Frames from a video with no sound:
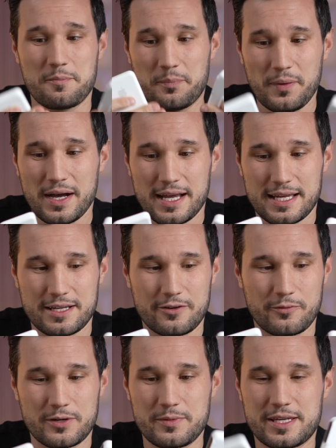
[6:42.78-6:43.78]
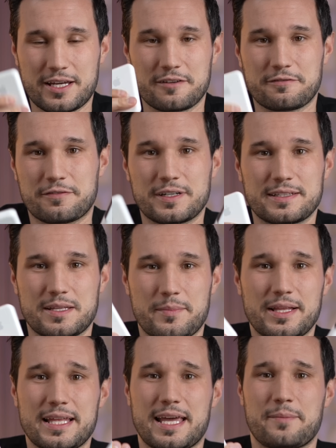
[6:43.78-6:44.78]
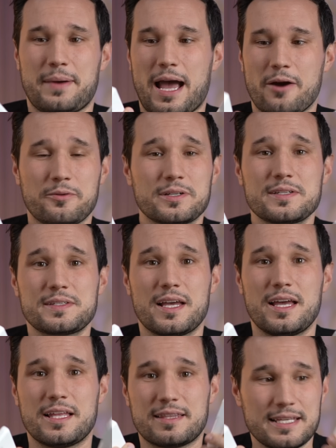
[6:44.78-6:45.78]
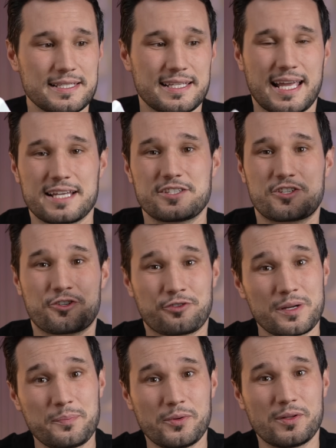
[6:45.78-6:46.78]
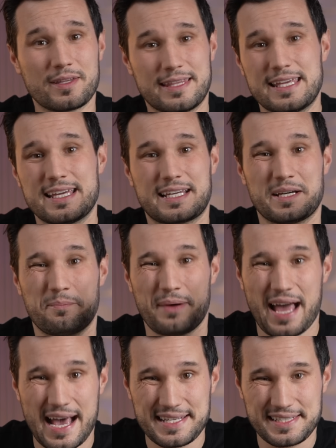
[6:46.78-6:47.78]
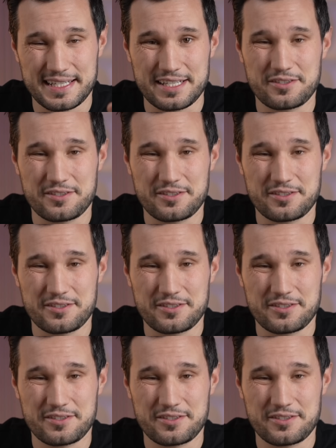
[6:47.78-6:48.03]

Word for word: But when we convert the milliamp hours, this thing has triple the capacity.